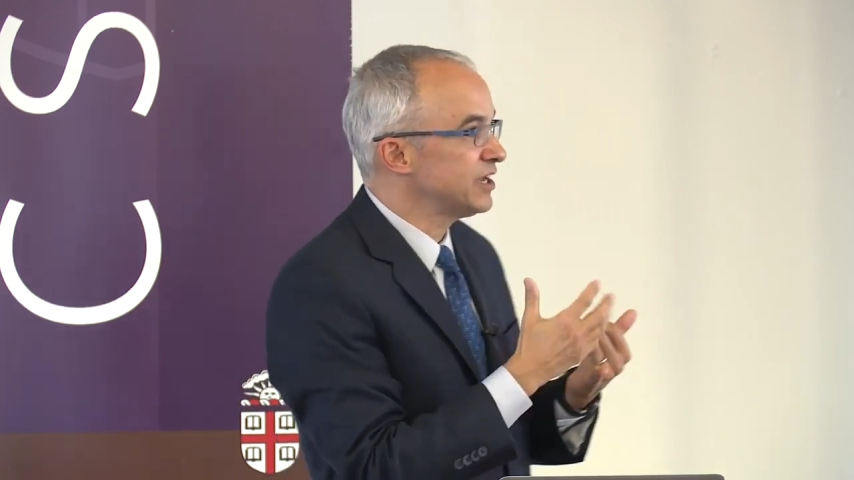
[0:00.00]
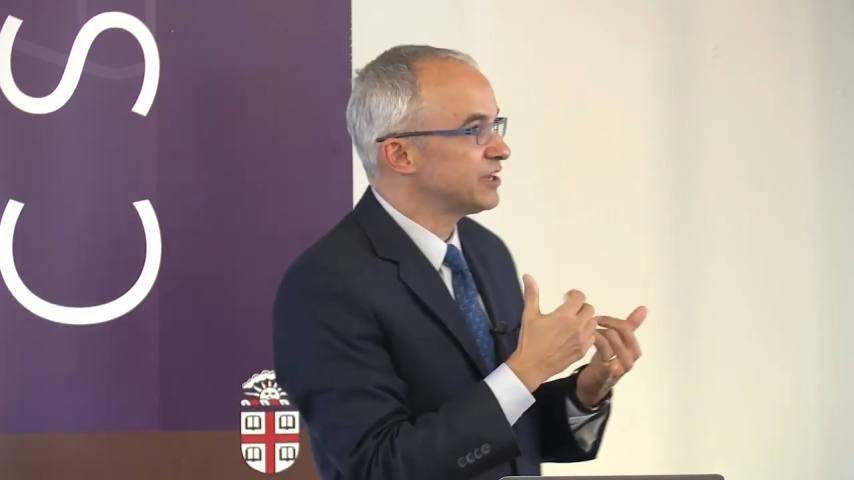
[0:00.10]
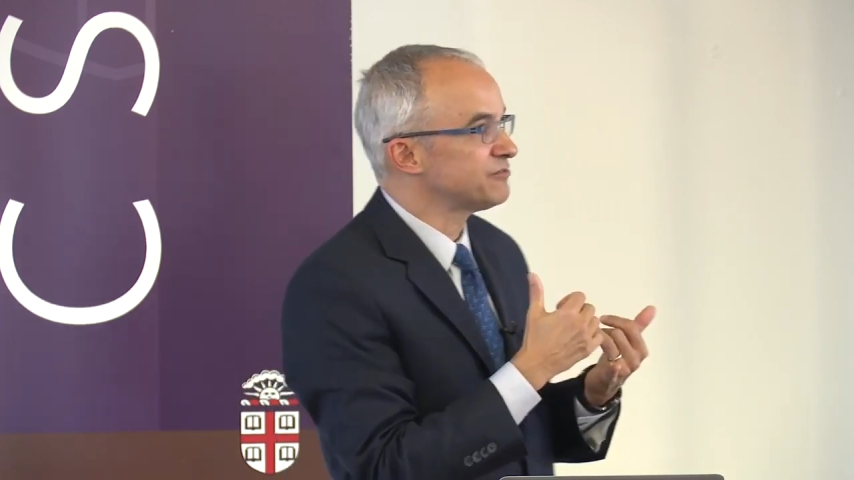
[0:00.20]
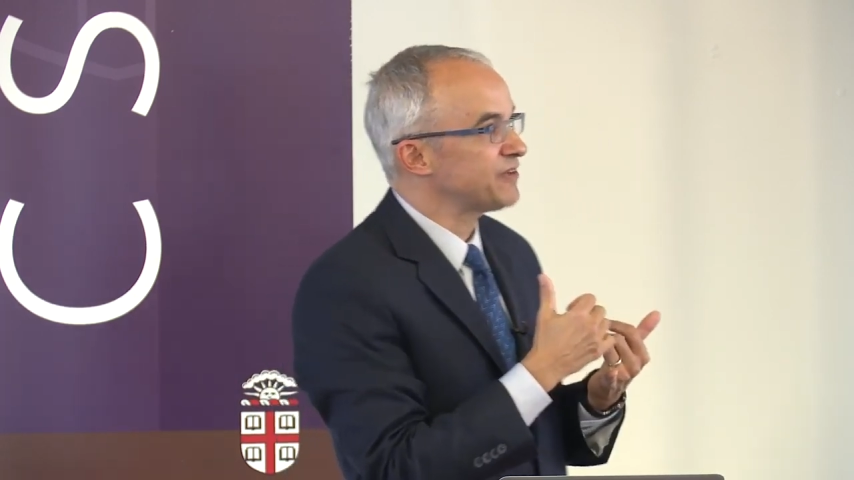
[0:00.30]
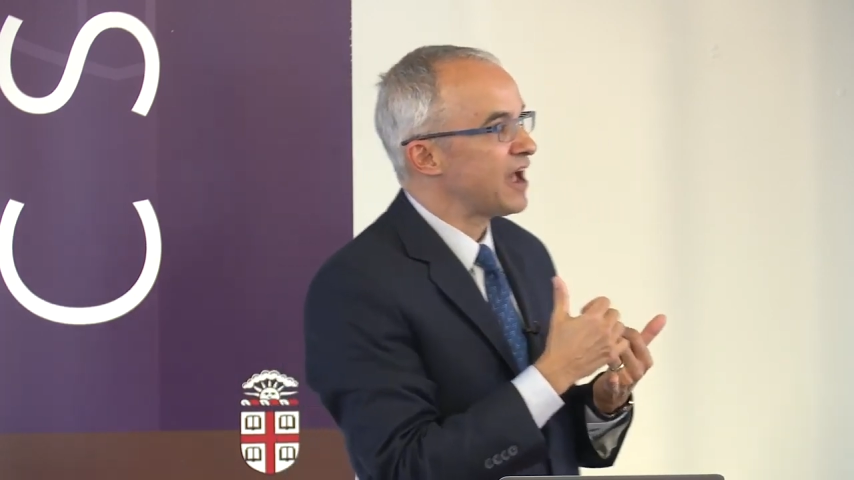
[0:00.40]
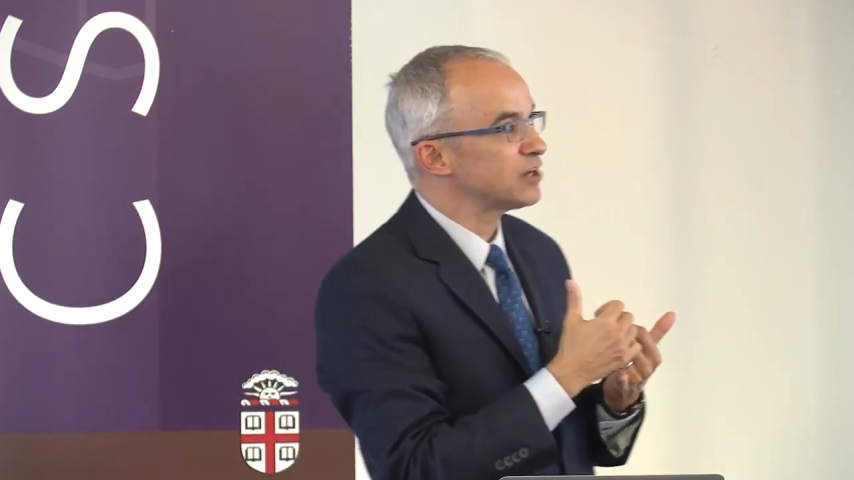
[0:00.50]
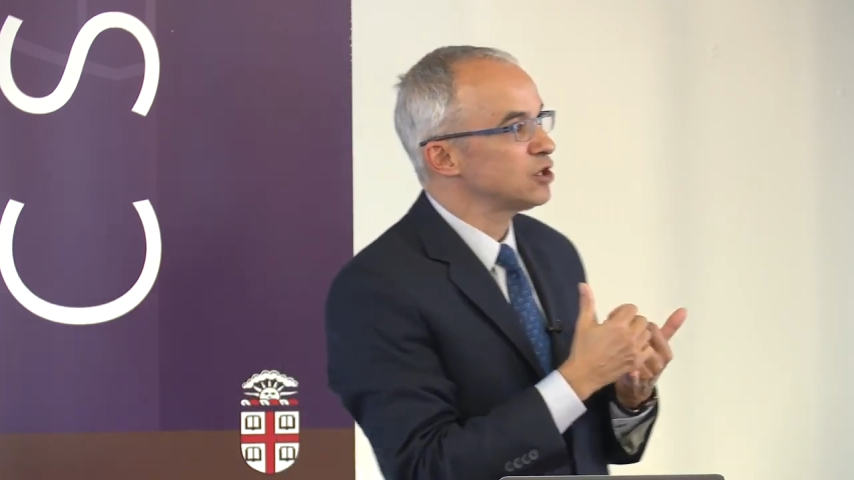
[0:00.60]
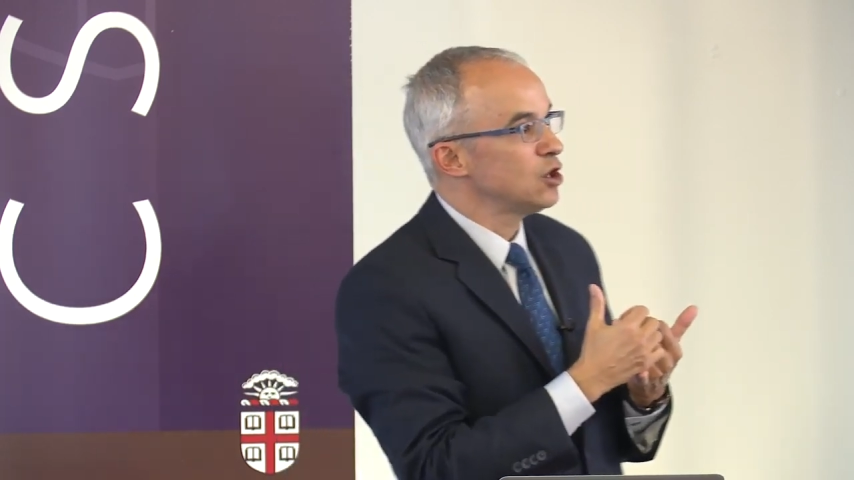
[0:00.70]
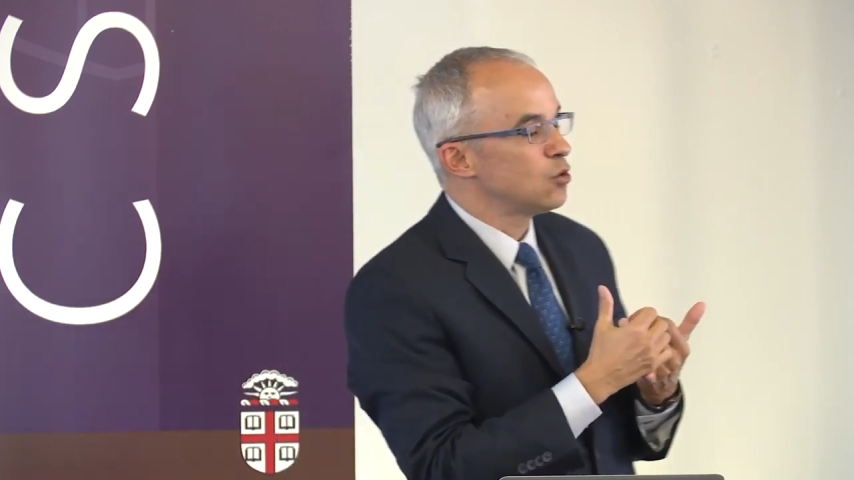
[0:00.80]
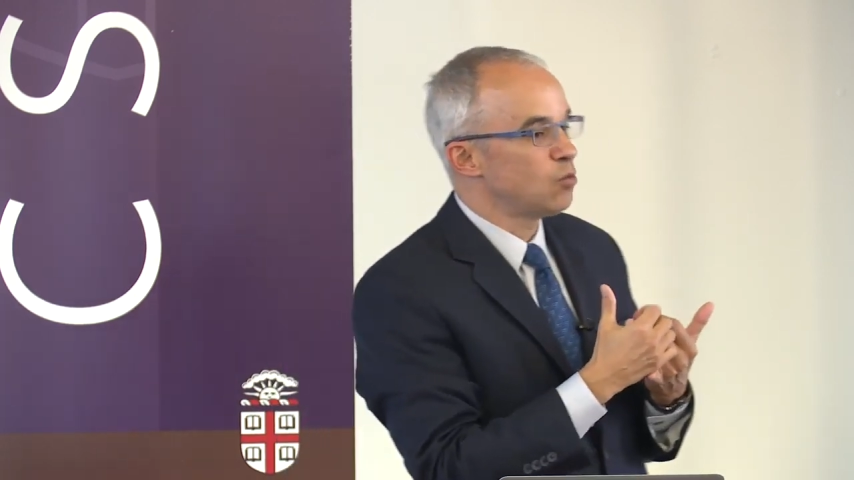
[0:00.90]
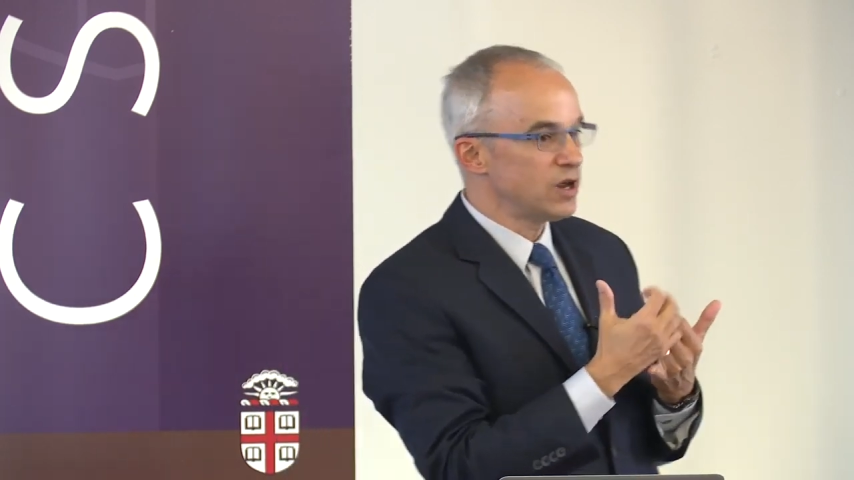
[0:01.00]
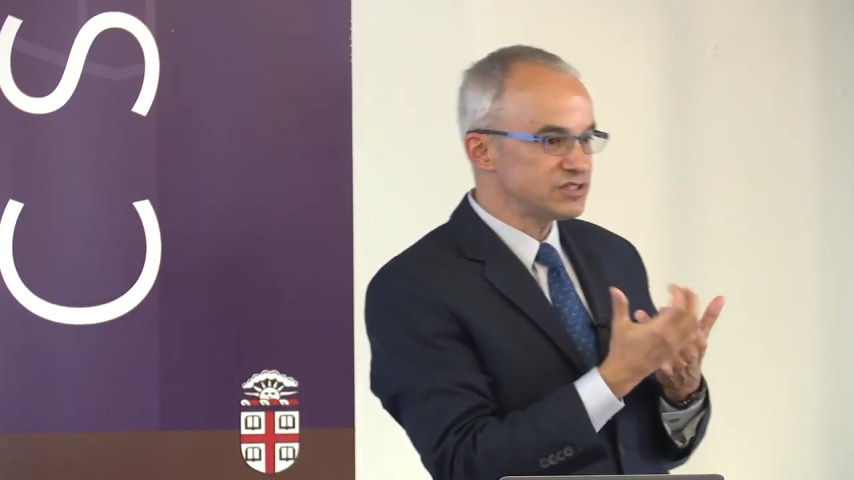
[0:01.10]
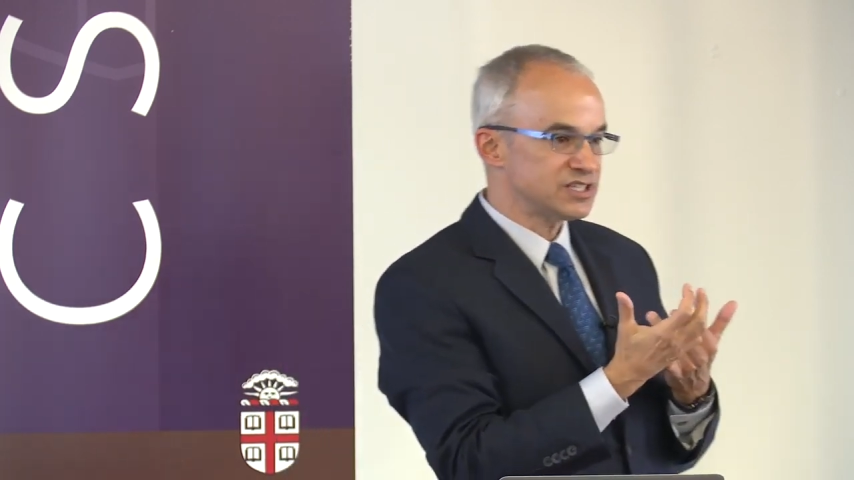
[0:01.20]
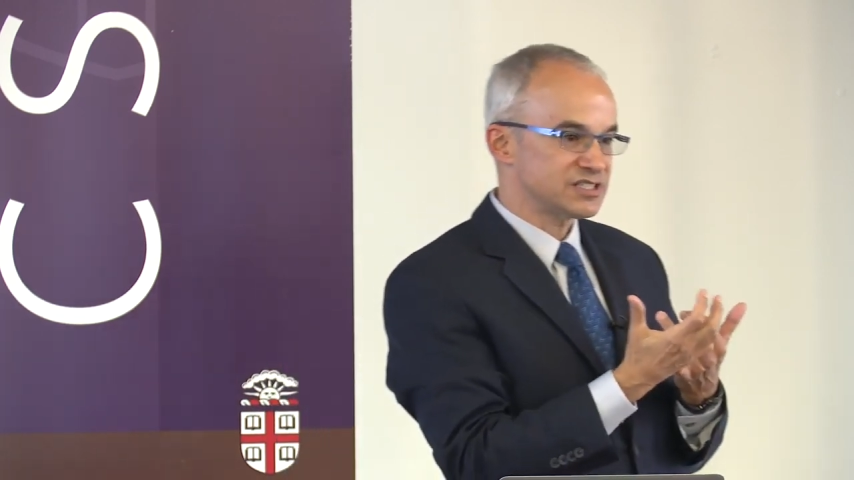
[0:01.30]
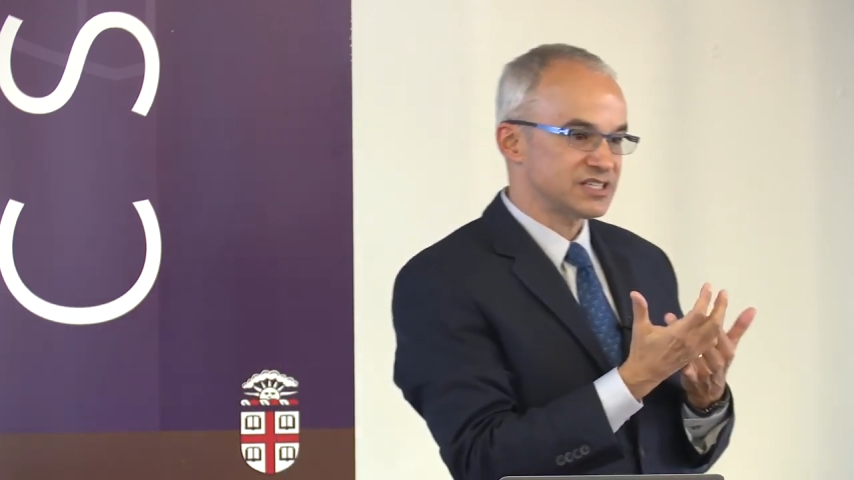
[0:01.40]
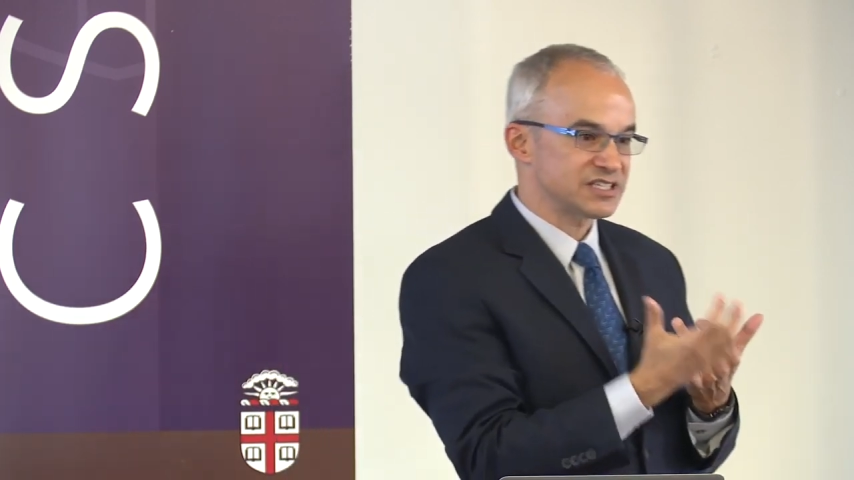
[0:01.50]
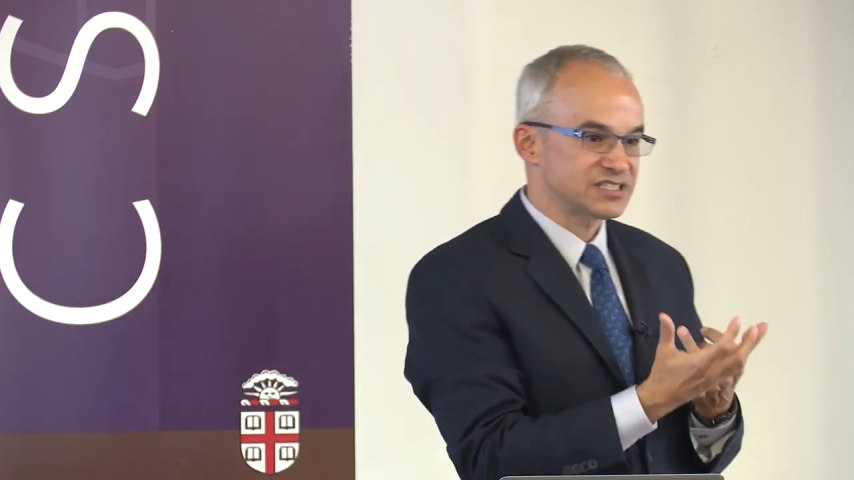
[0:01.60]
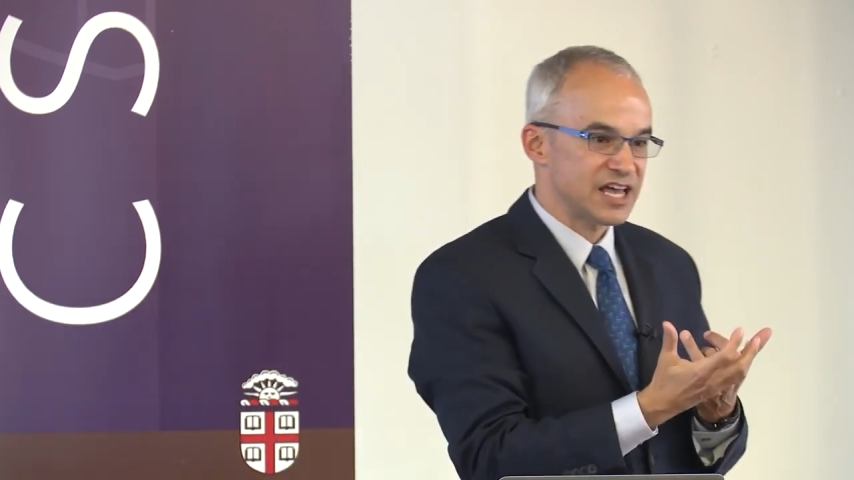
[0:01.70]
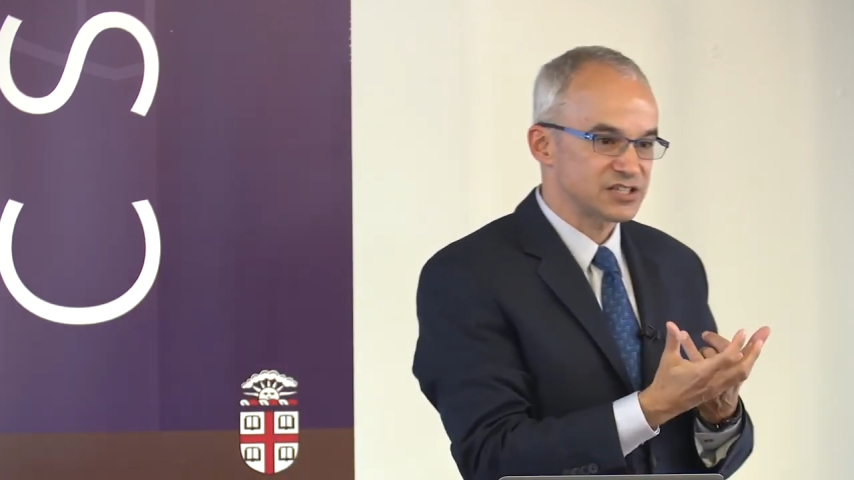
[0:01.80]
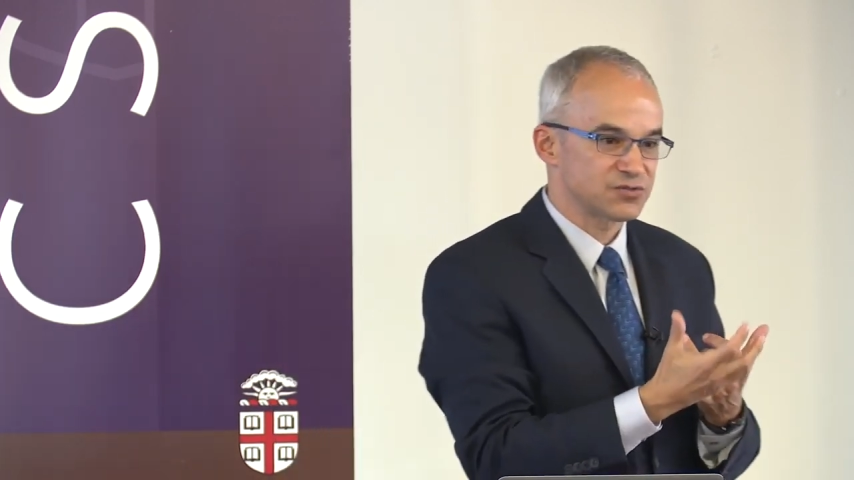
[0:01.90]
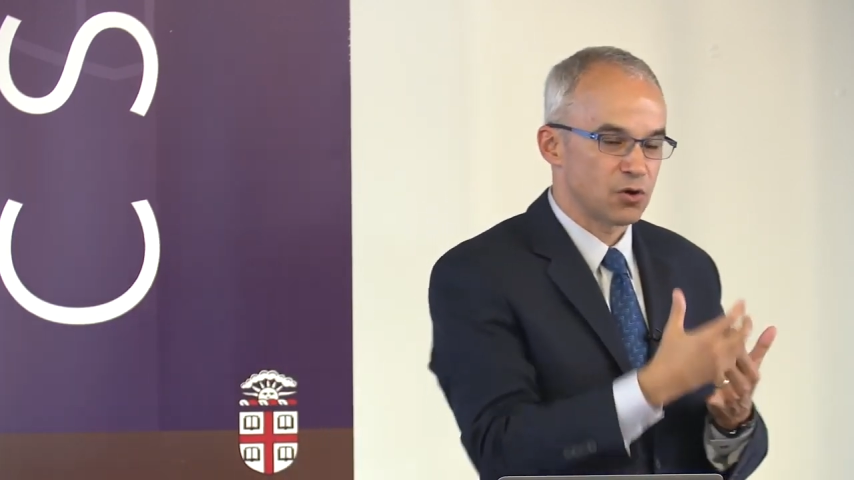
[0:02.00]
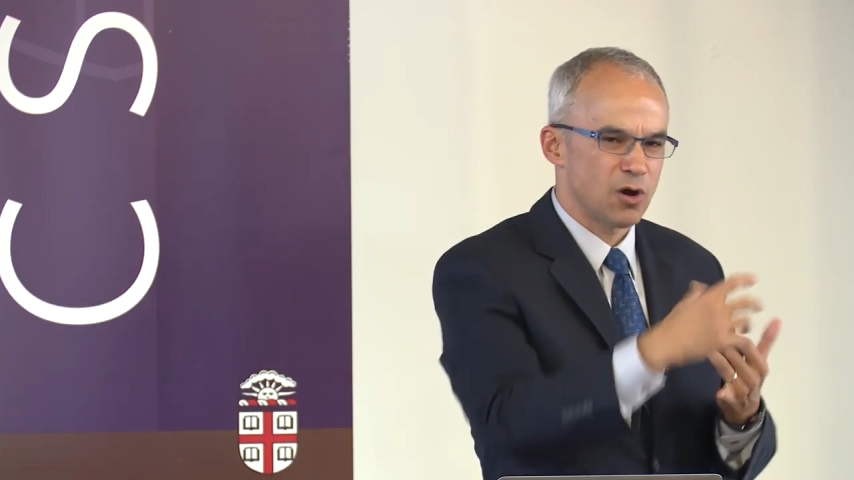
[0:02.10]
In fact, once it's successful,